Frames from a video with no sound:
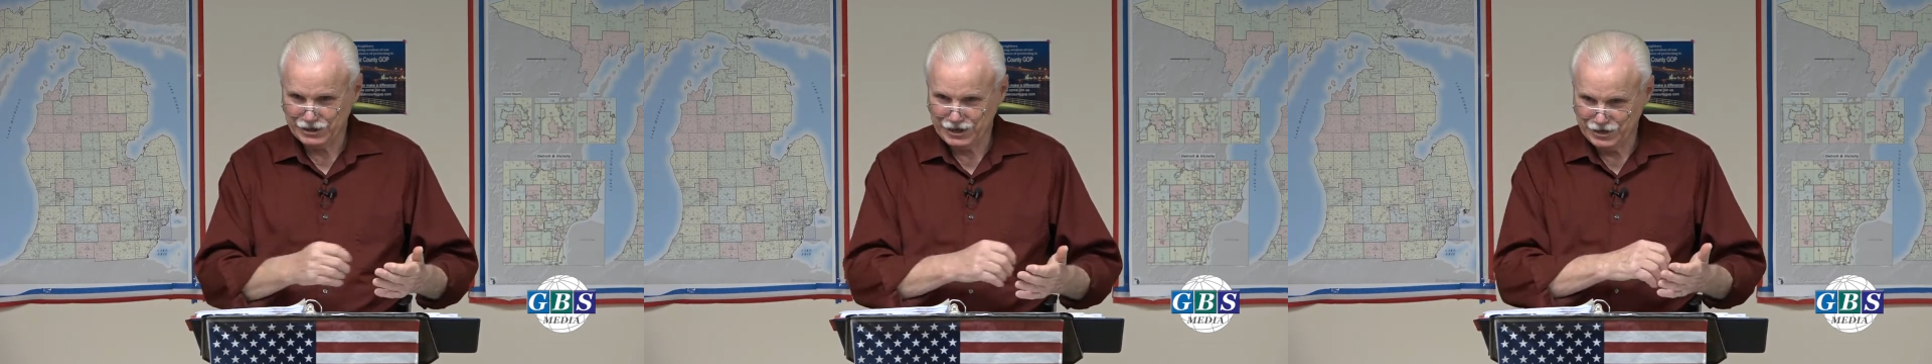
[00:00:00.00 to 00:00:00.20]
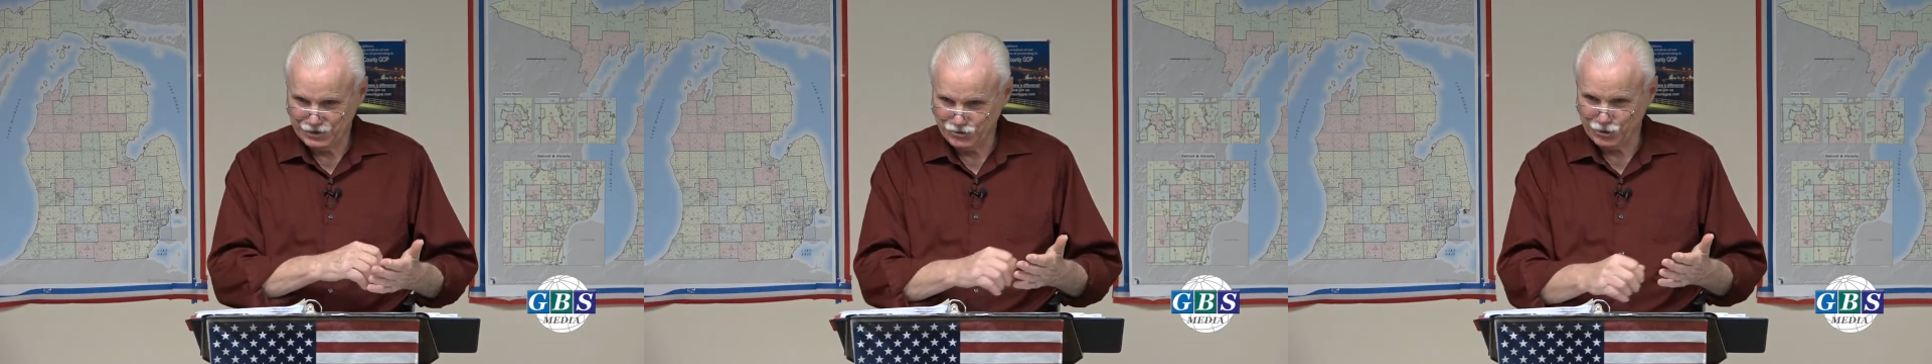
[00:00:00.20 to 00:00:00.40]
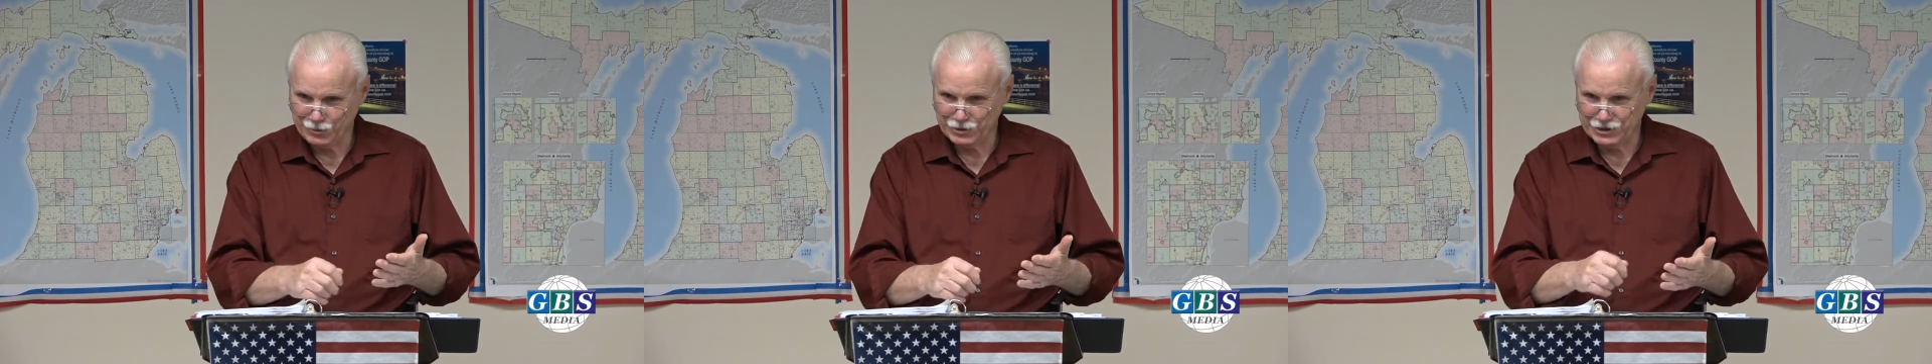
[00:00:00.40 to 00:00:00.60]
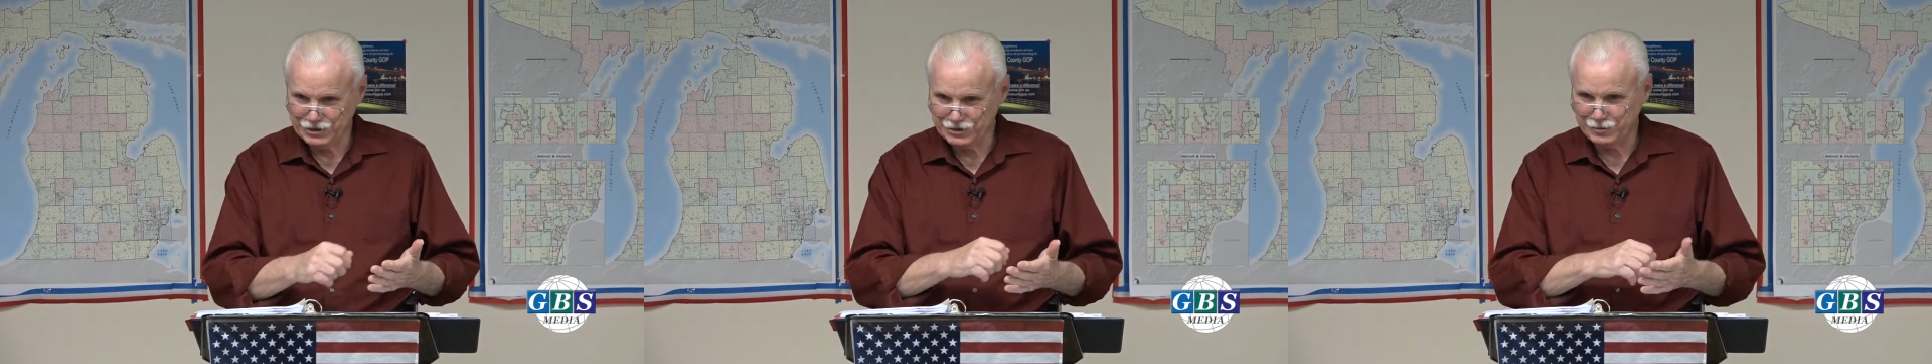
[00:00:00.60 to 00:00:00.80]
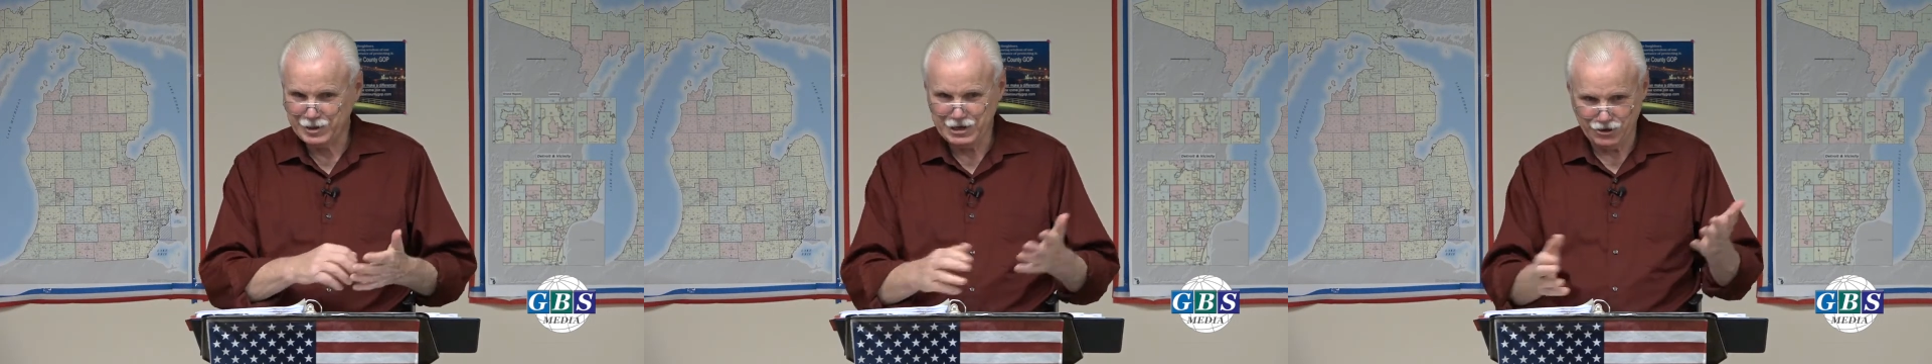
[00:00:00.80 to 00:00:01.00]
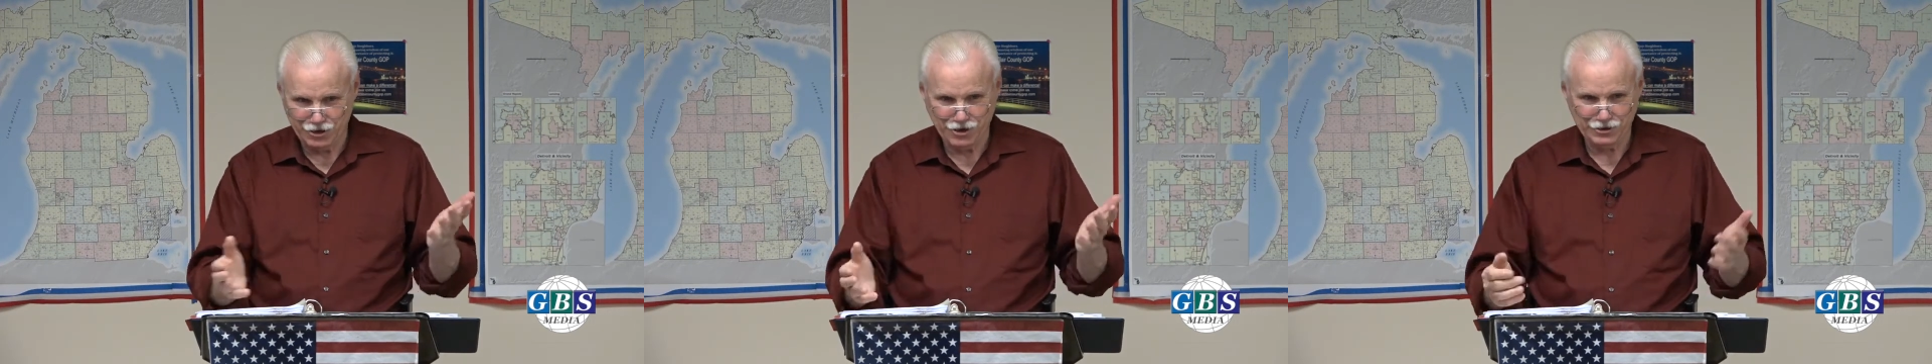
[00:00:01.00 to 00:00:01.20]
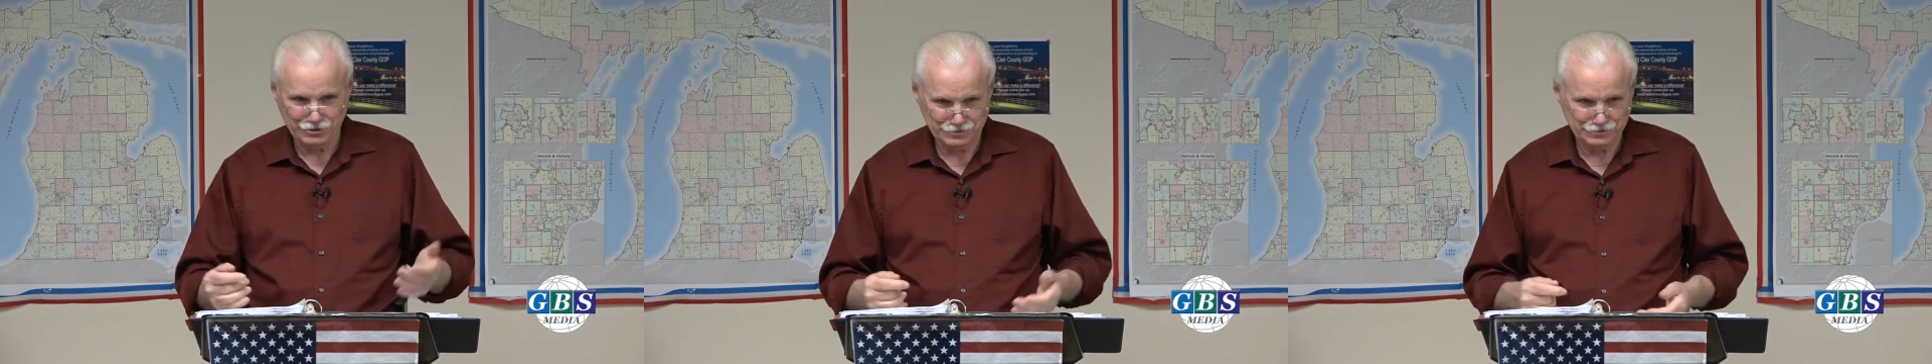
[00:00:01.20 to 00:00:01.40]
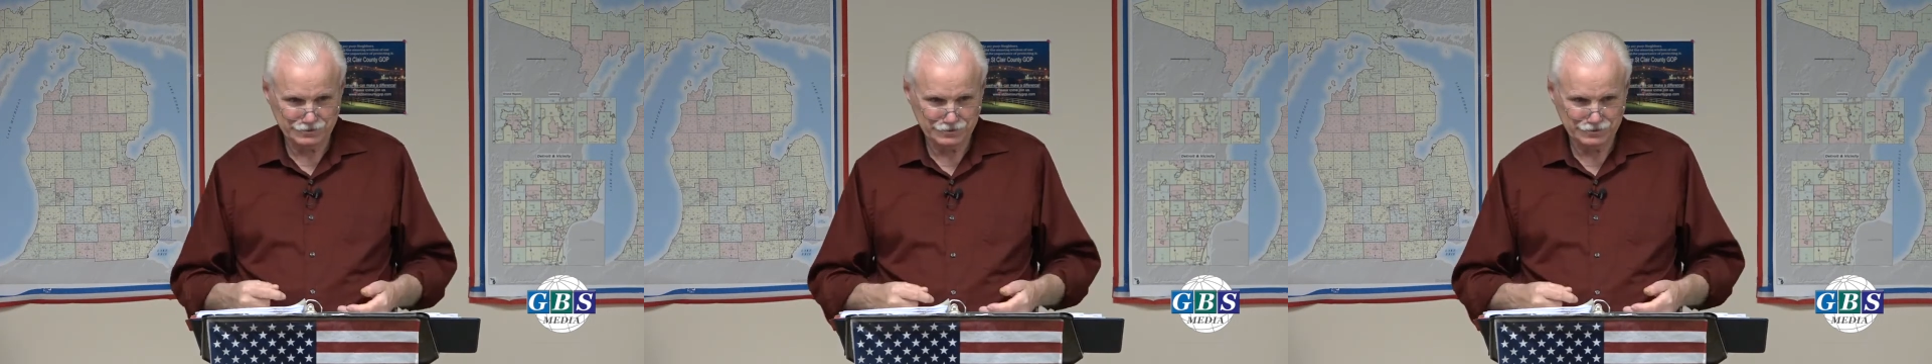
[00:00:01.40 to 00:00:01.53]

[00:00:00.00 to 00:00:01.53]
they interpreted it to mean all,